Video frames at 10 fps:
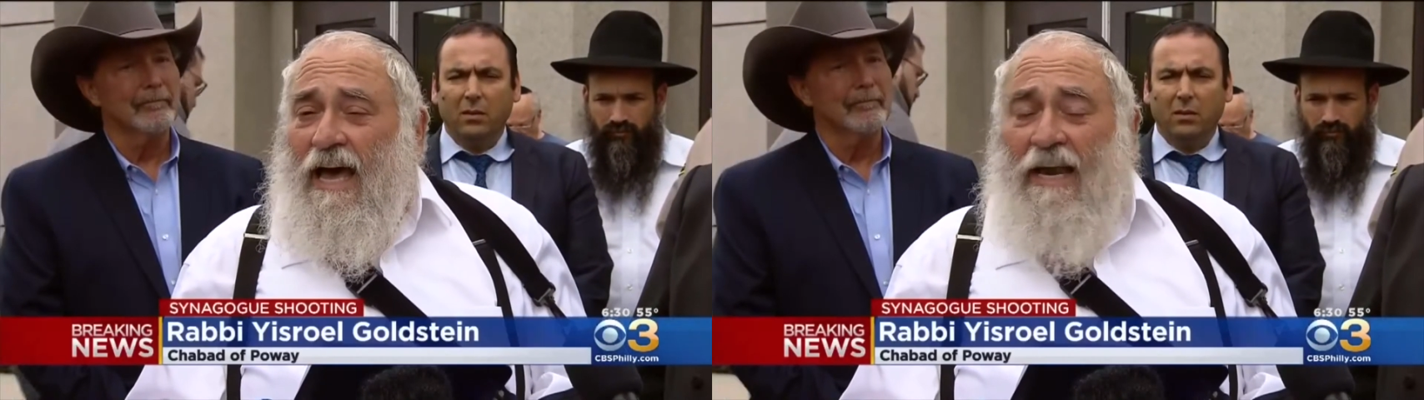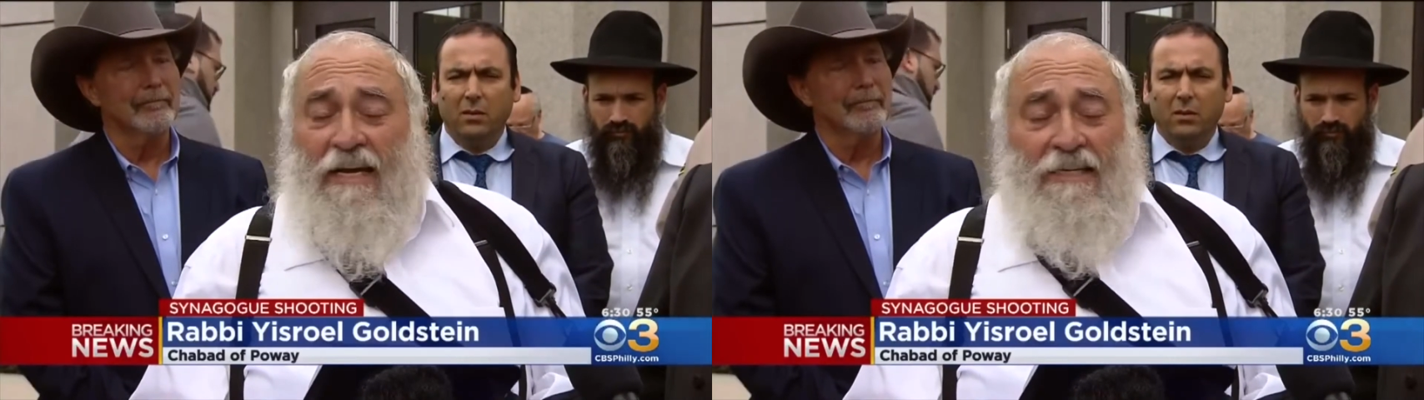
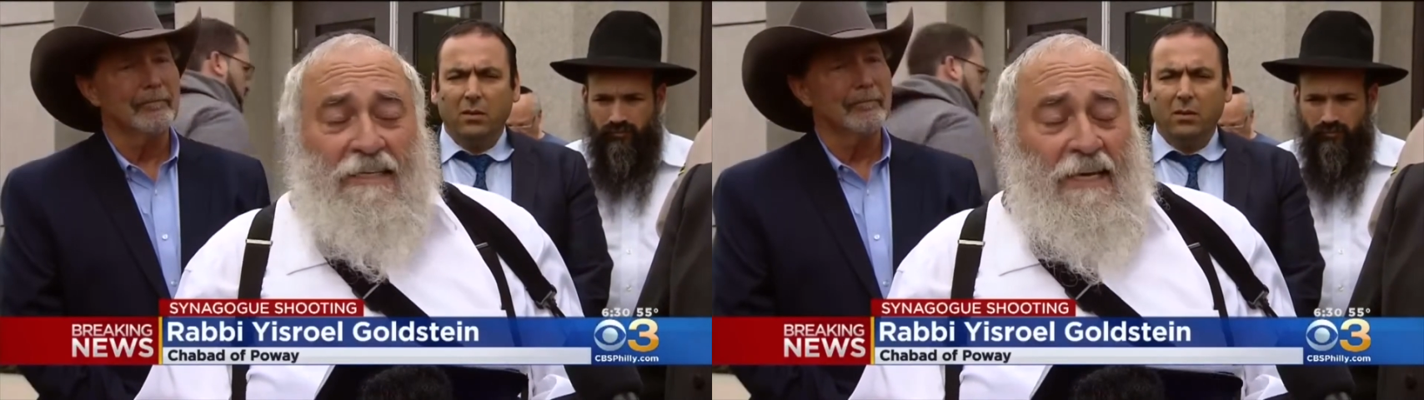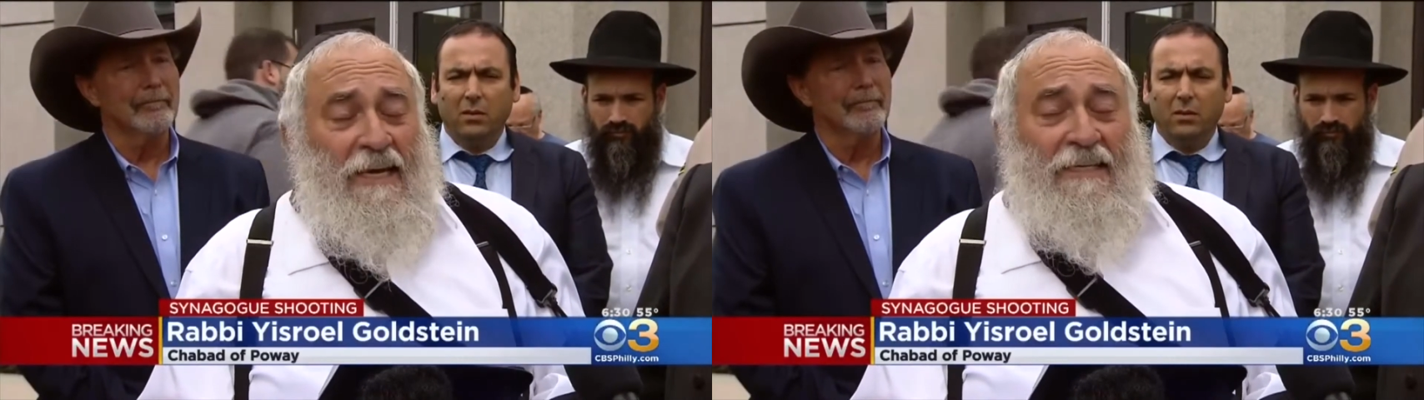Speaker 1: and I
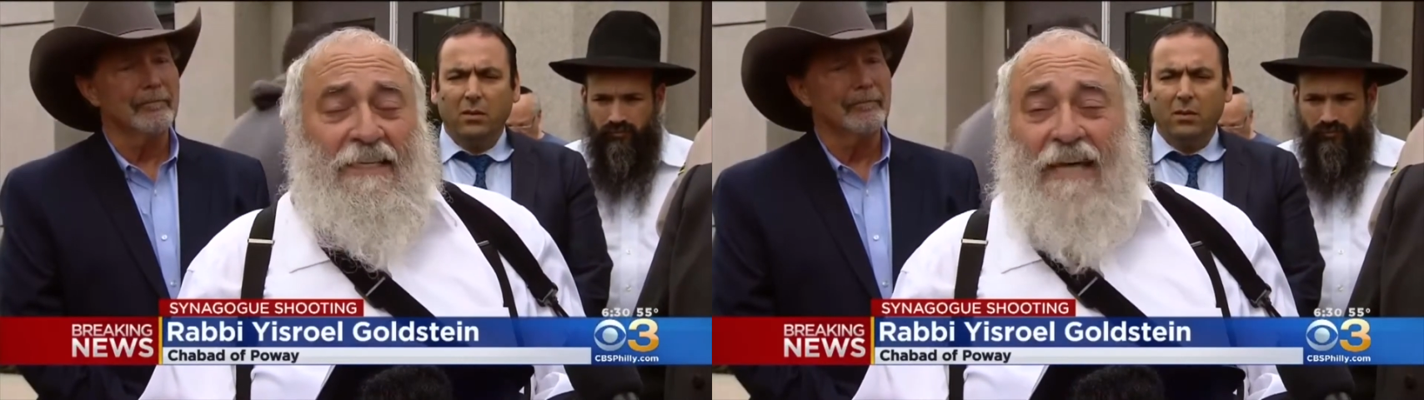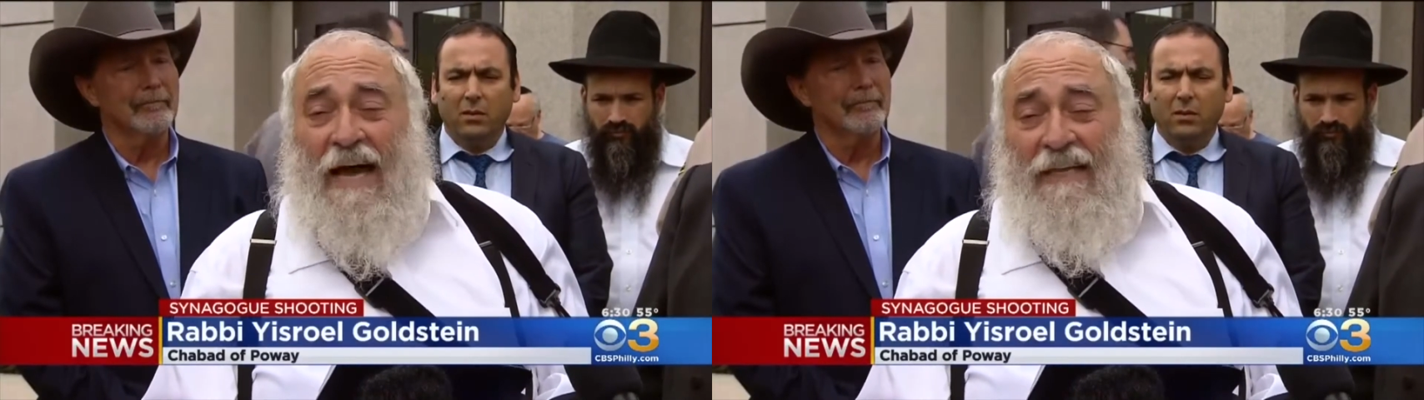see a
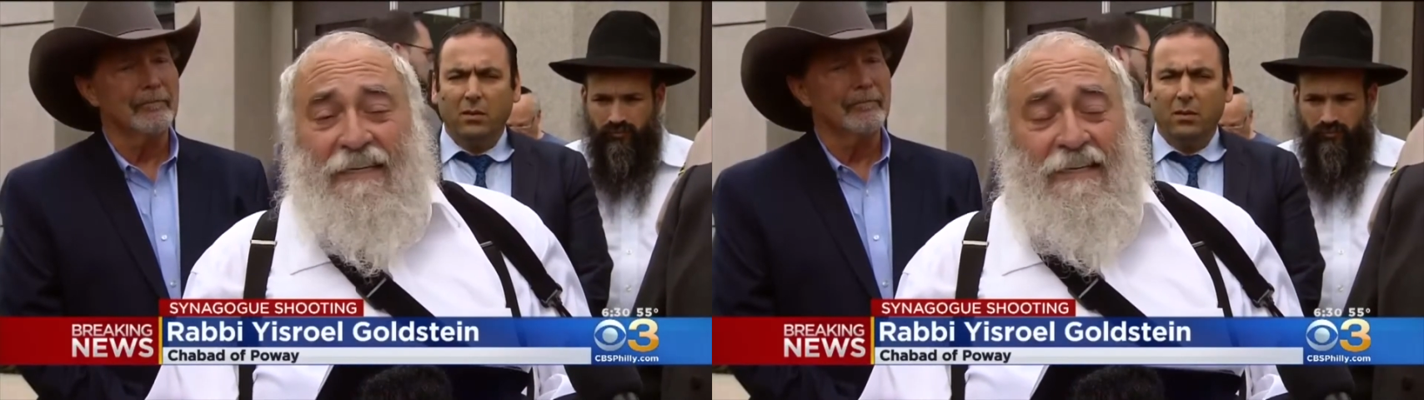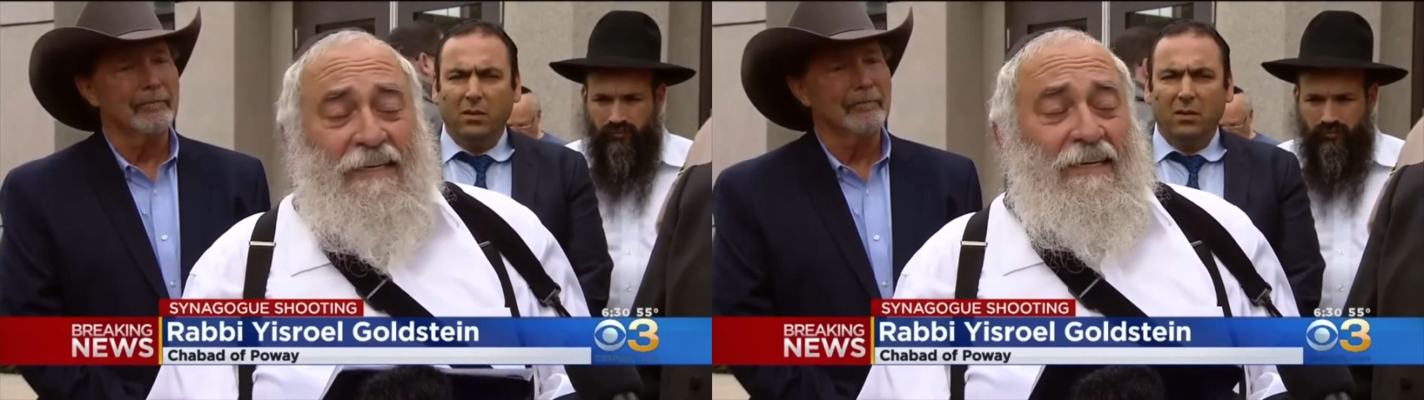
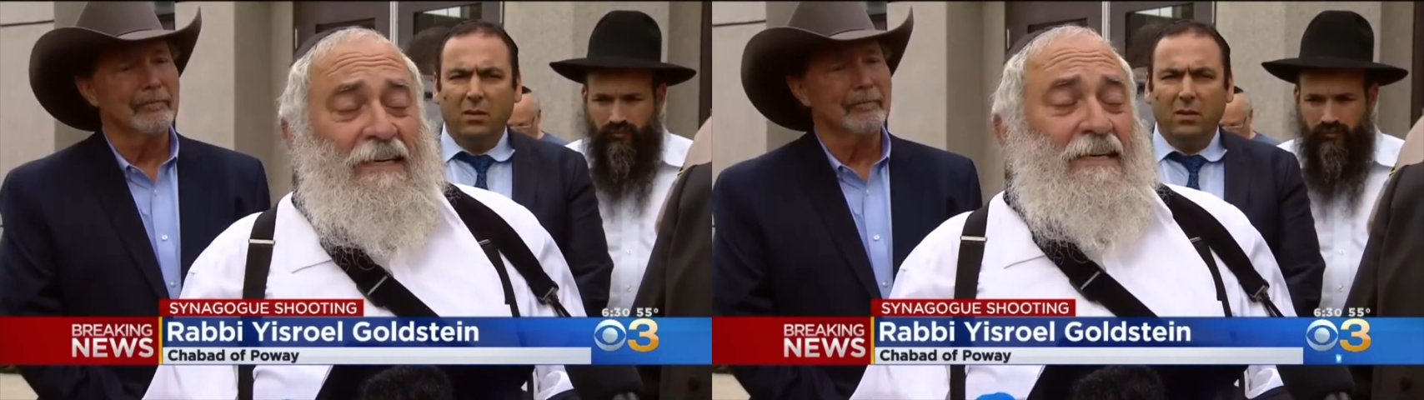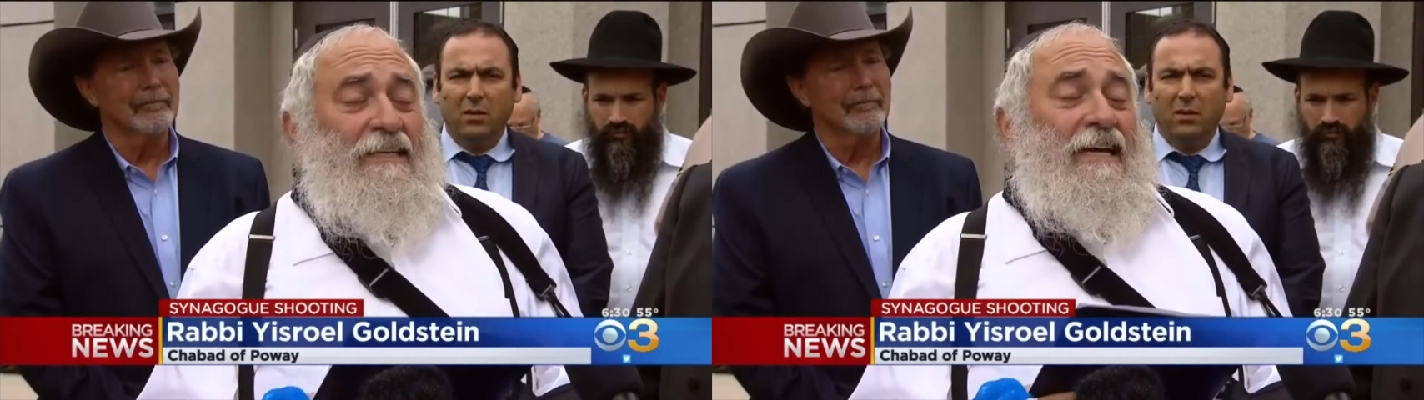sight
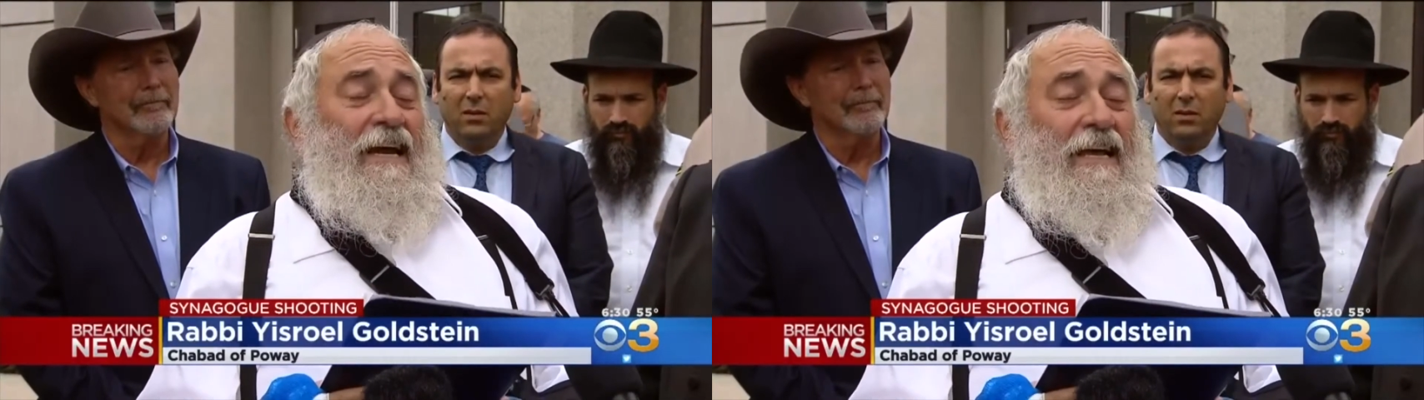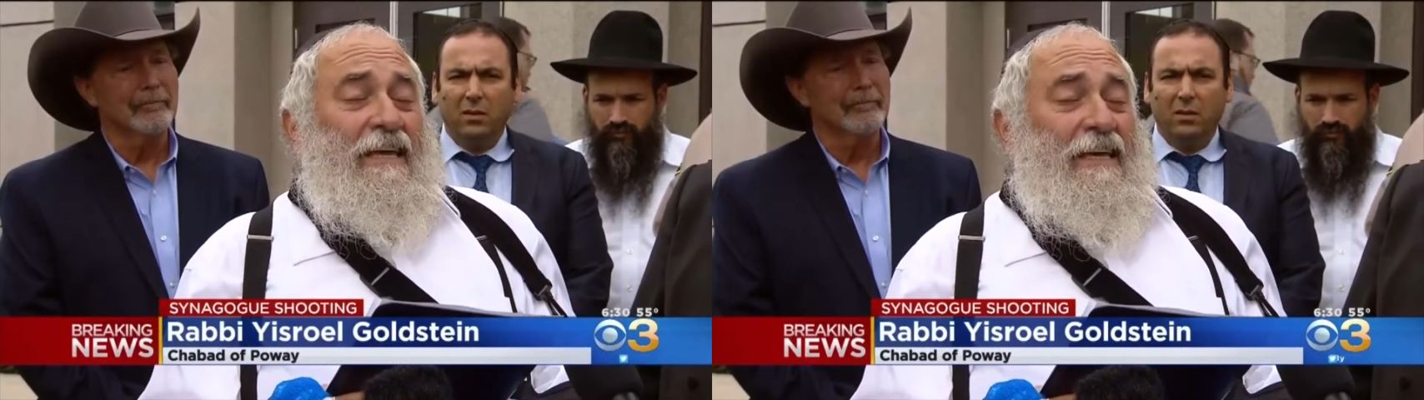
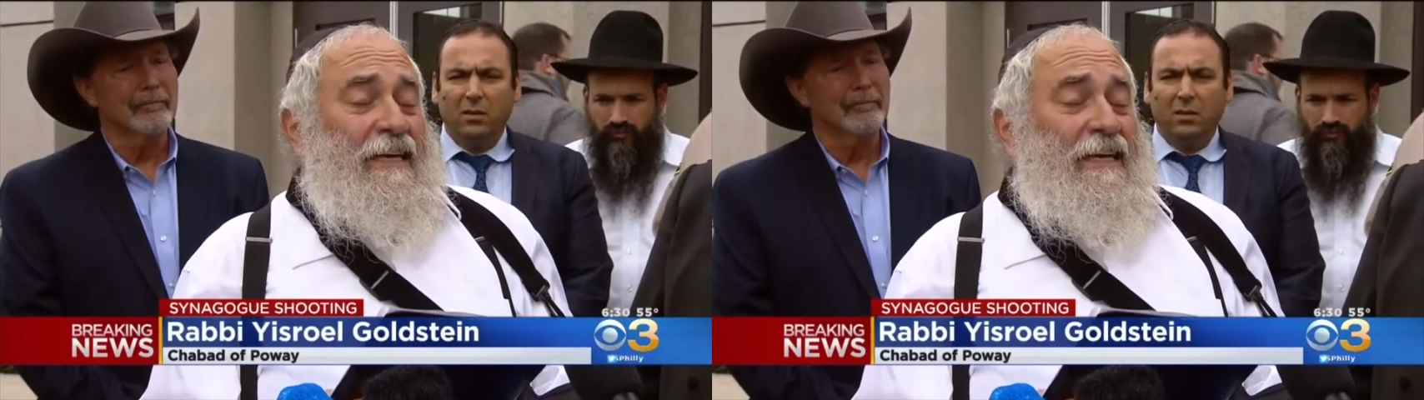that I